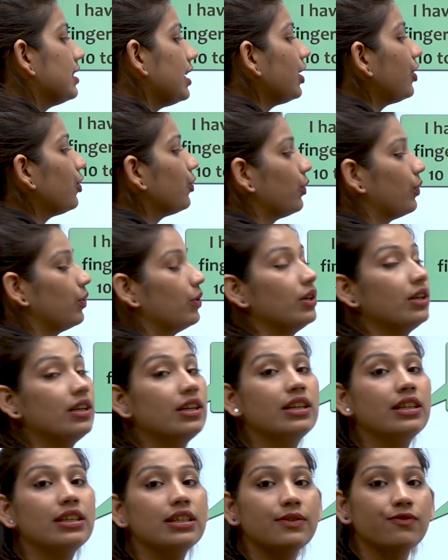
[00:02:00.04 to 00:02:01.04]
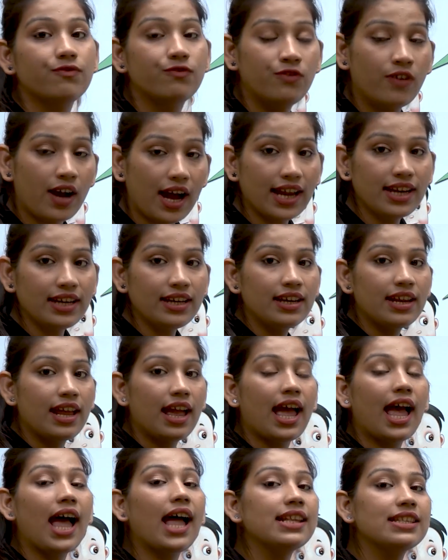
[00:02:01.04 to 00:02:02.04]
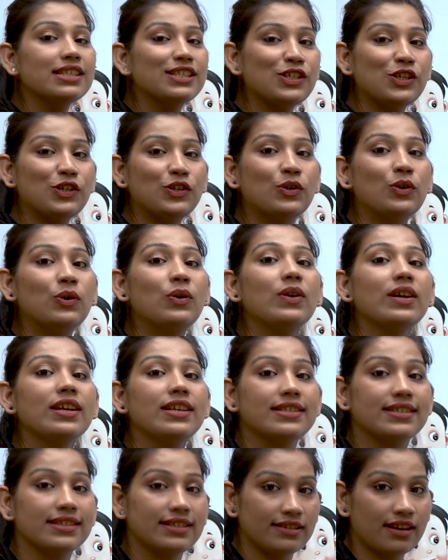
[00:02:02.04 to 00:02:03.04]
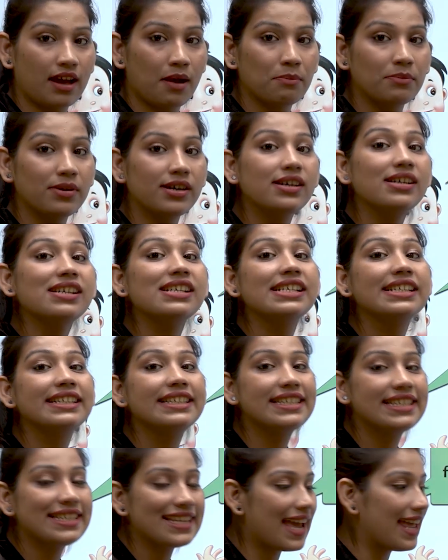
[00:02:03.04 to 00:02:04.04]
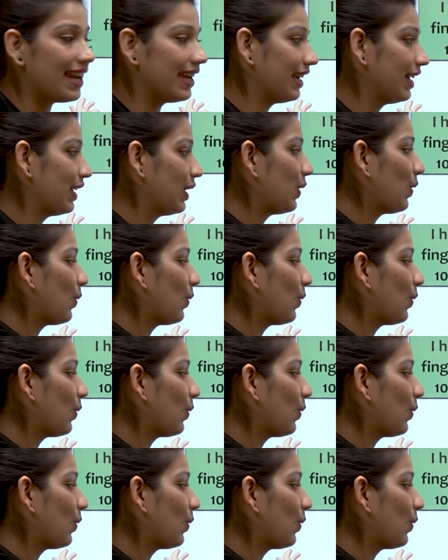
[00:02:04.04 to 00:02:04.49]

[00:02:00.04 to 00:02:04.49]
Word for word: 0. 1 and 0 is number 10.